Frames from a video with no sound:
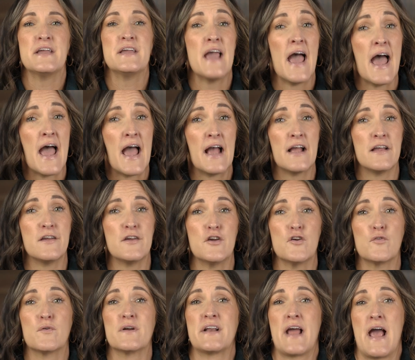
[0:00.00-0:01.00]
Yet,
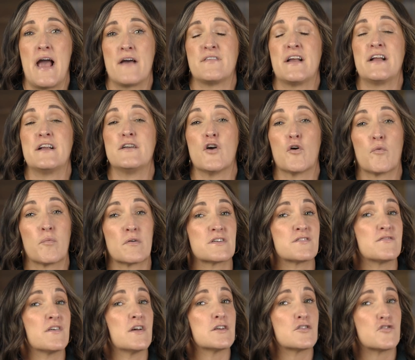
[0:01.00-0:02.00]
you can have a
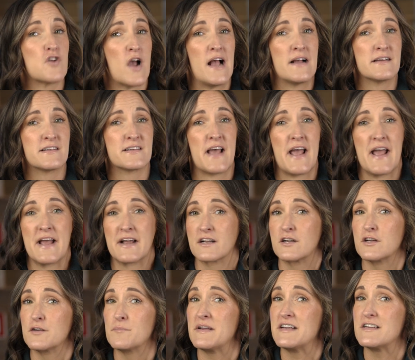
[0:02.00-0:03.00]
Noblesville address and
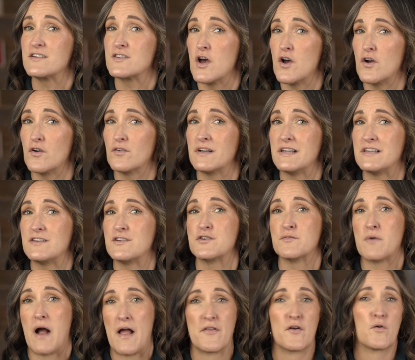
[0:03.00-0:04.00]
could be zoned
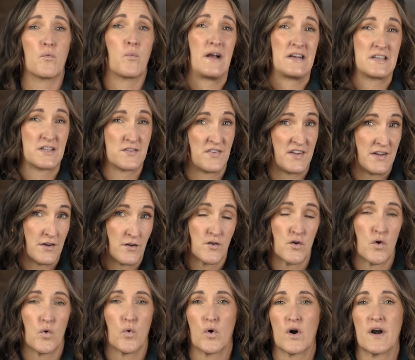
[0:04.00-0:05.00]
into either
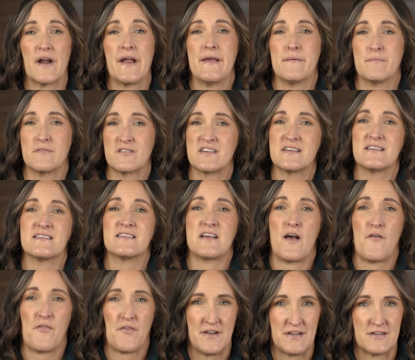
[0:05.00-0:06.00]
Westfield or Hamilton
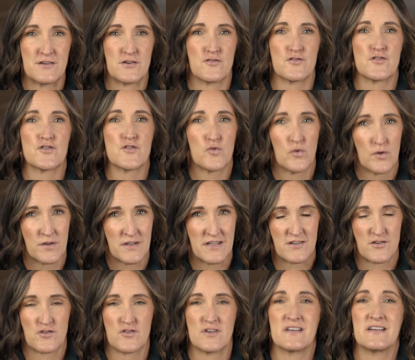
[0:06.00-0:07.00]
Southeastern School
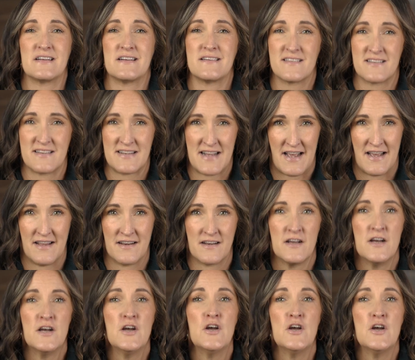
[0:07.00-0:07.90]
District instead.